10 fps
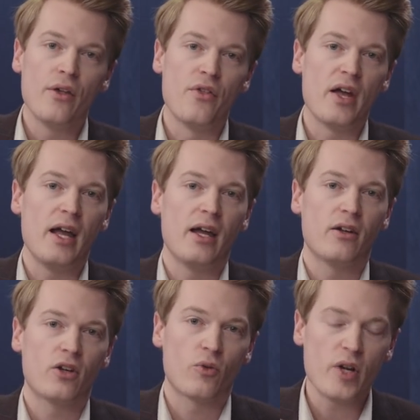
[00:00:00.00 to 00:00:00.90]
their
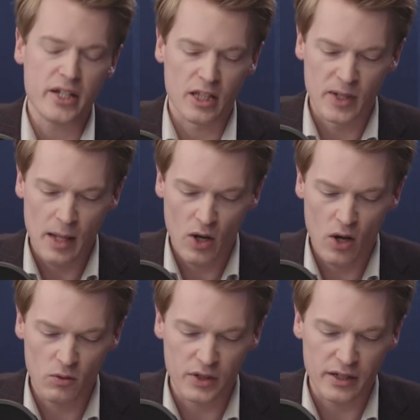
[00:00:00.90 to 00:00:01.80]
curriculum and
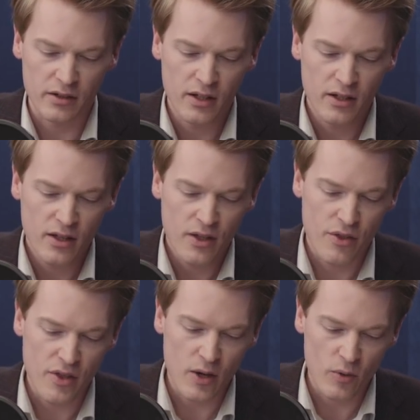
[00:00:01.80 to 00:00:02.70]
upholding
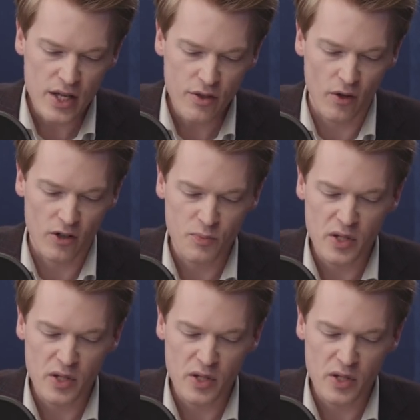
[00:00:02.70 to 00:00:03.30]
their ethos.